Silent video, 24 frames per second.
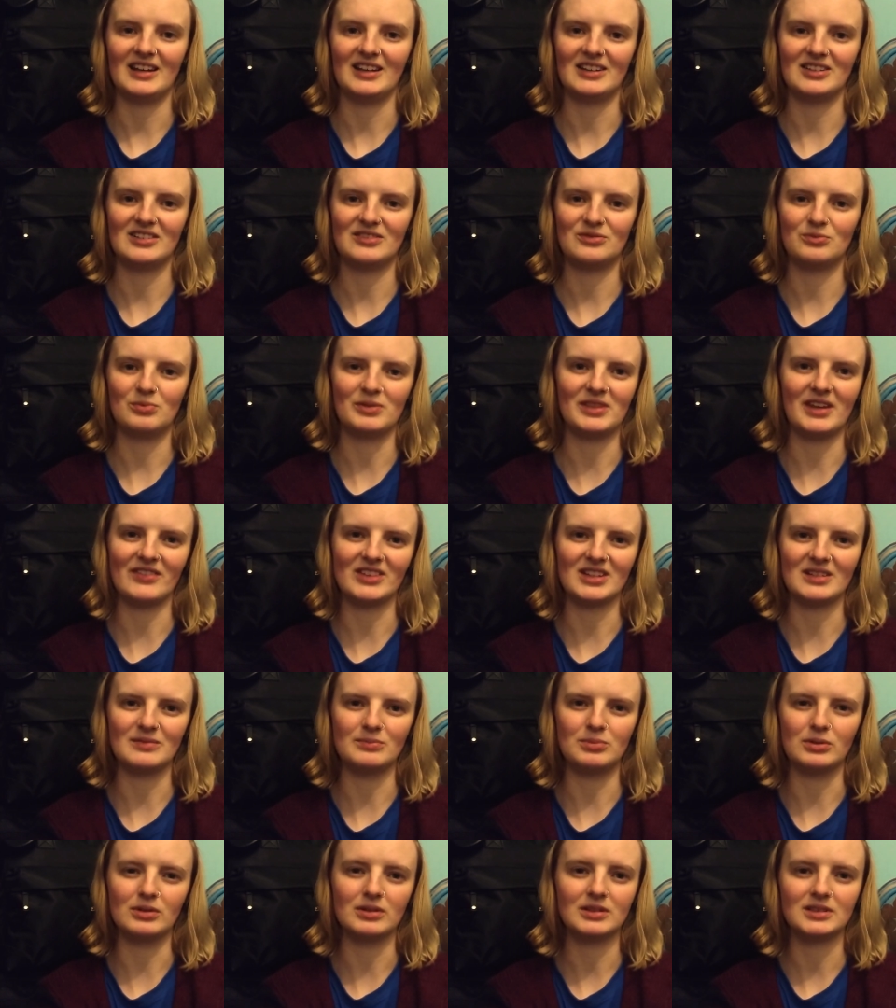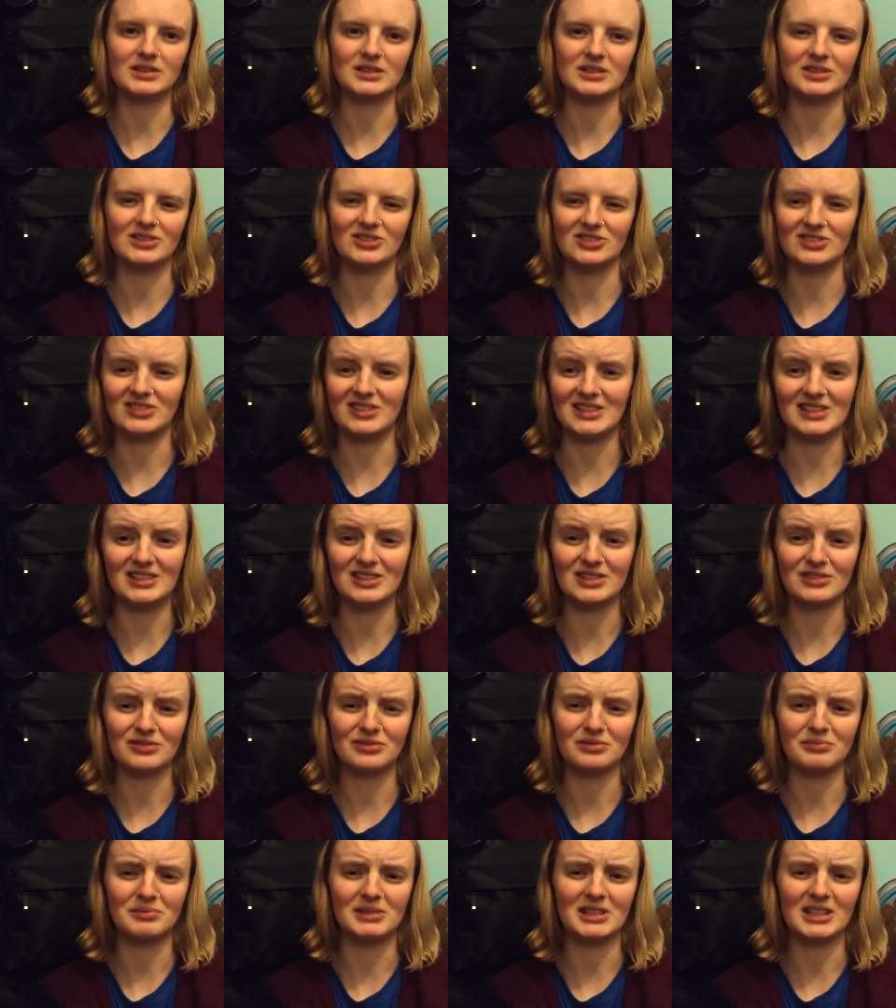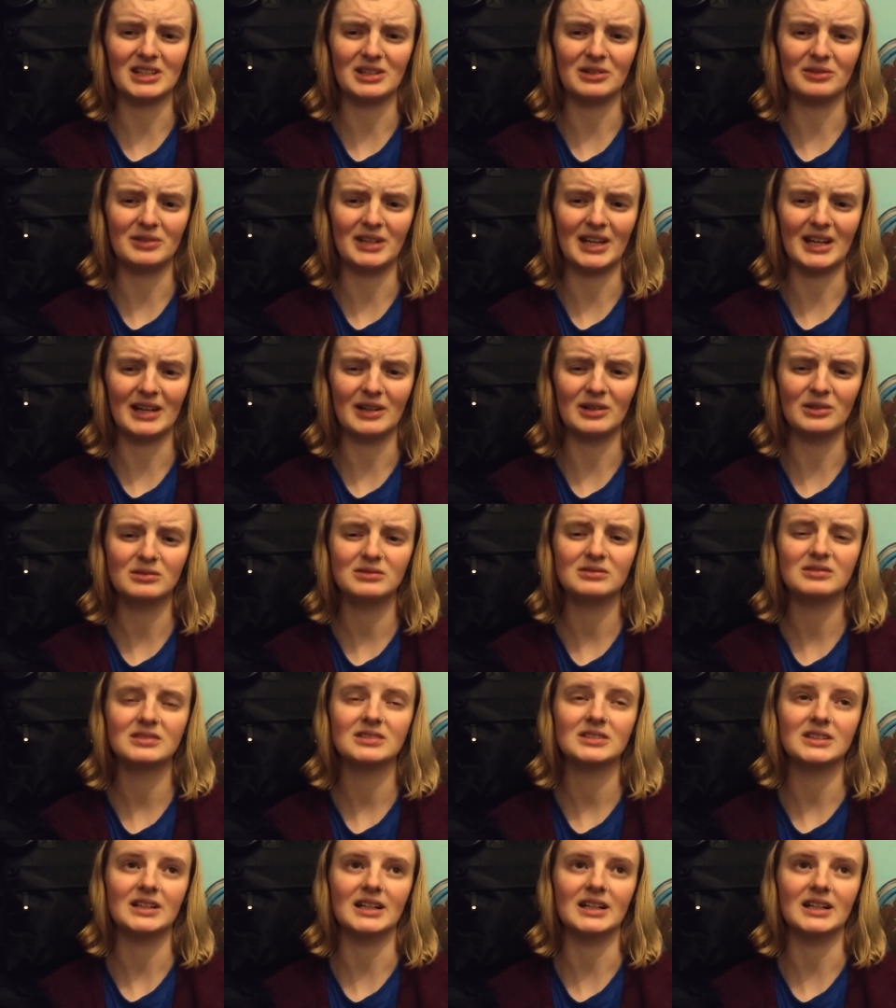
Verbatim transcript: it, with everything booked, it's just easier for me to go now.